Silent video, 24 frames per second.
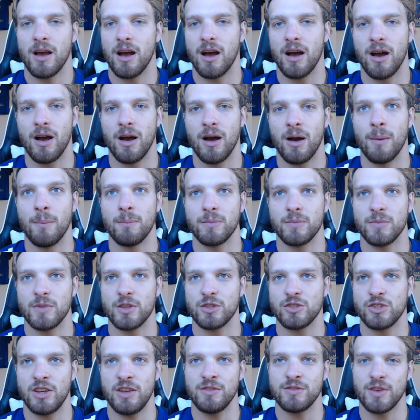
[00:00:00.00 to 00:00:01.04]
The
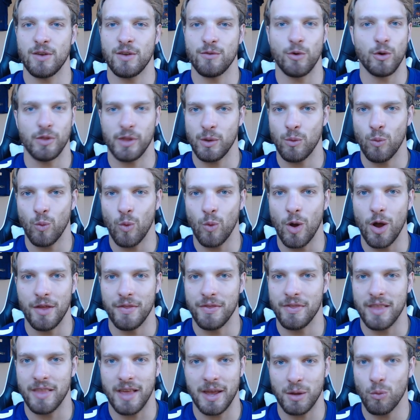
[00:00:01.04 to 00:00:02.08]
Chiefs have only
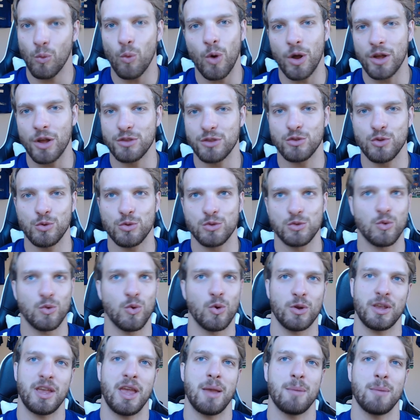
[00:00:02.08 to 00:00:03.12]
won like 1 2
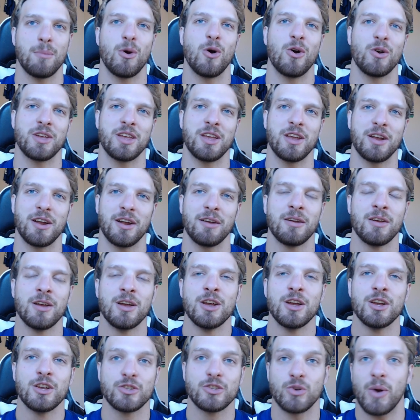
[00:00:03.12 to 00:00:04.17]
score game all year.
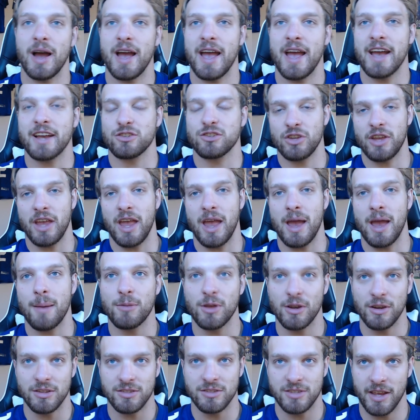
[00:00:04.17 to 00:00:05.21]
So I actually am
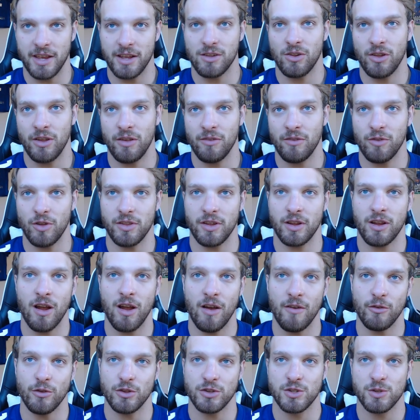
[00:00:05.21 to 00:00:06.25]
going to take Cleveland to
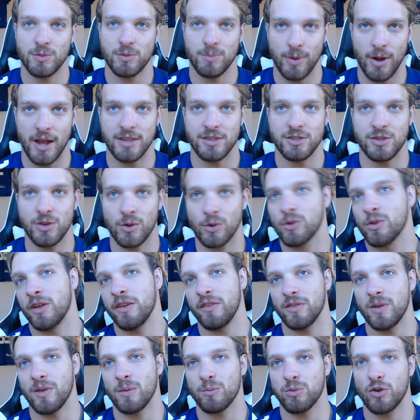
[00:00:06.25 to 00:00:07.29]
cover the spread. So
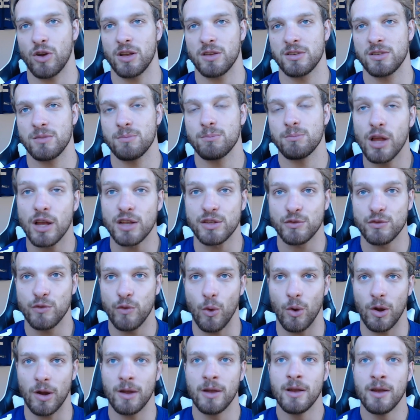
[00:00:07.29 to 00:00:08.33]
Cleveland plus
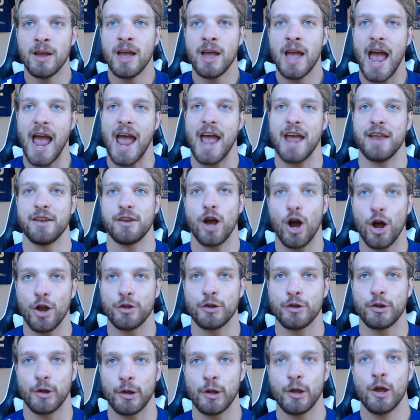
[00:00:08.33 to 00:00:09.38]
4 and
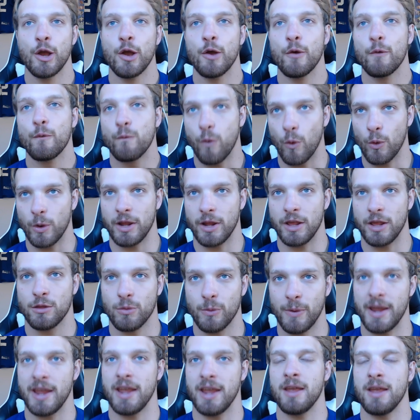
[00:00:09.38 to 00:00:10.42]
under
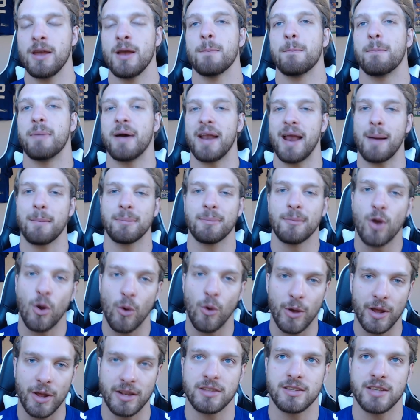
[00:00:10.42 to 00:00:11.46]
43. But I'm
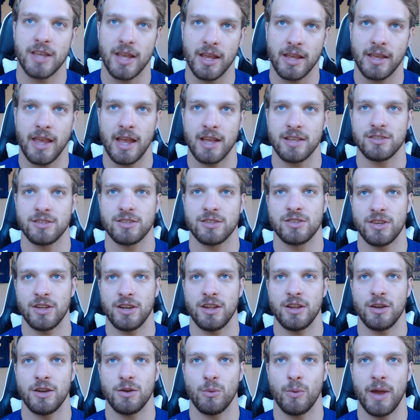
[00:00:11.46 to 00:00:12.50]
going to take Kansas
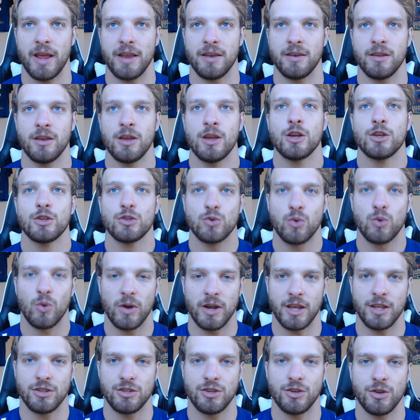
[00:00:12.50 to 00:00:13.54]
City to win
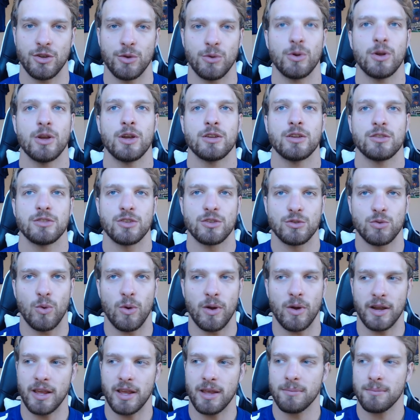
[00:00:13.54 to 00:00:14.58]
22-20.
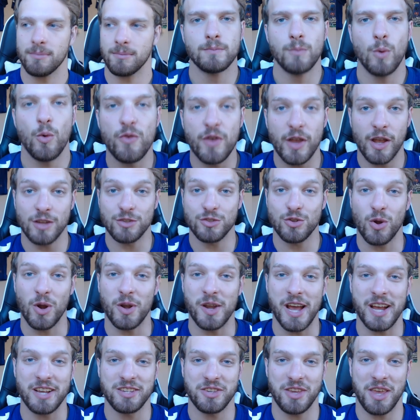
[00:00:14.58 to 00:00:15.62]
Moving on to our
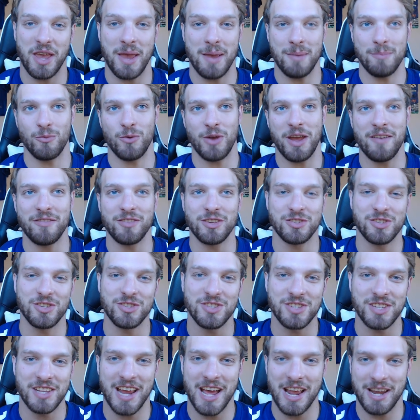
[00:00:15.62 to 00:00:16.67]
next game, we have the
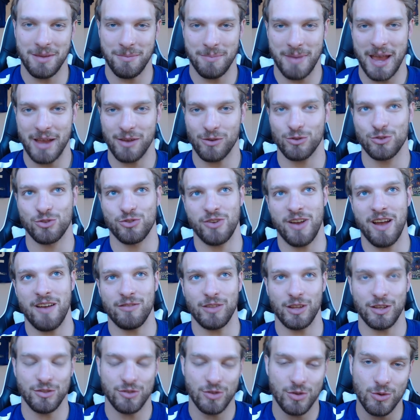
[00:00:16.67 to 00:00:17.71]
Cincinnati Bengals
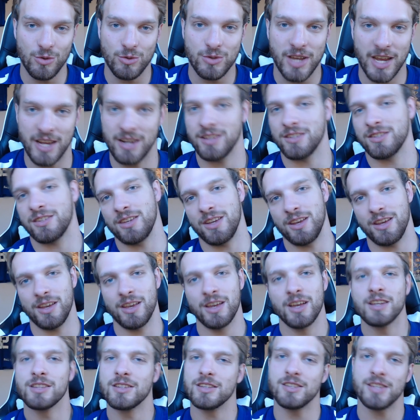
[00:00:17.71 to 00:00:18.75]
traveling to Tennessee
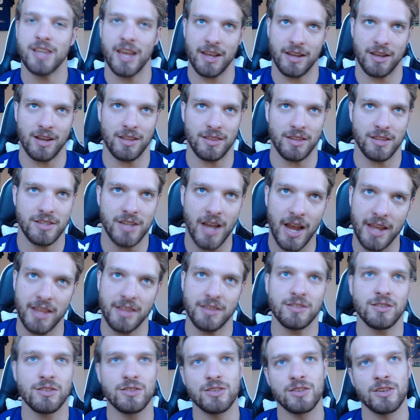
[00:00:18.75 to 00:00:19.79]
to take on the
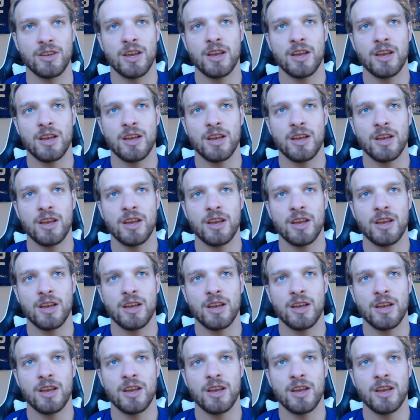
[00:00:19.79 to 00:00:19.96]
Titans.